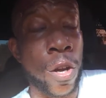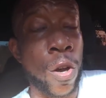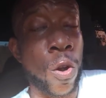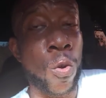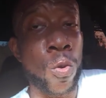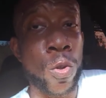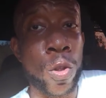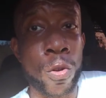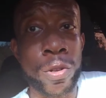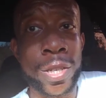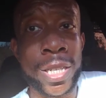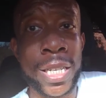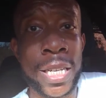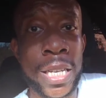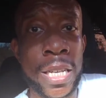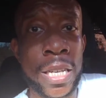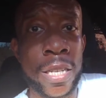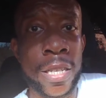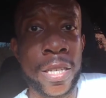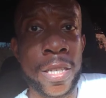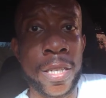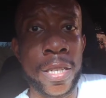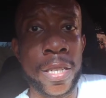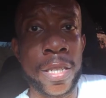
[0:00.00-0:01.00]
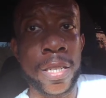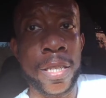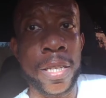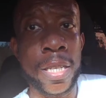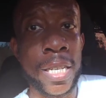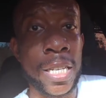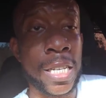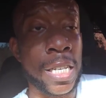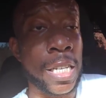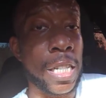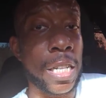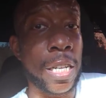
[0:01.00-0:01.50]
clearly doesn't live there.
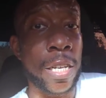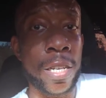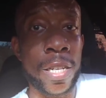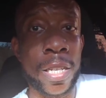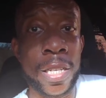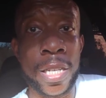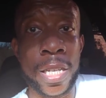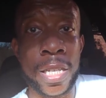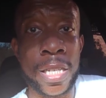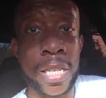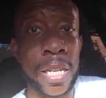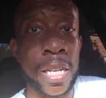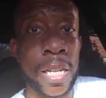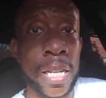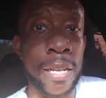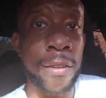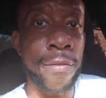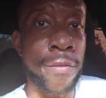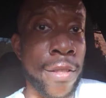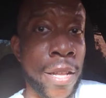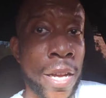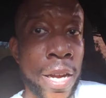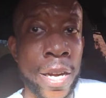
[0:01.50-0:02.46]
It's different if he lived there.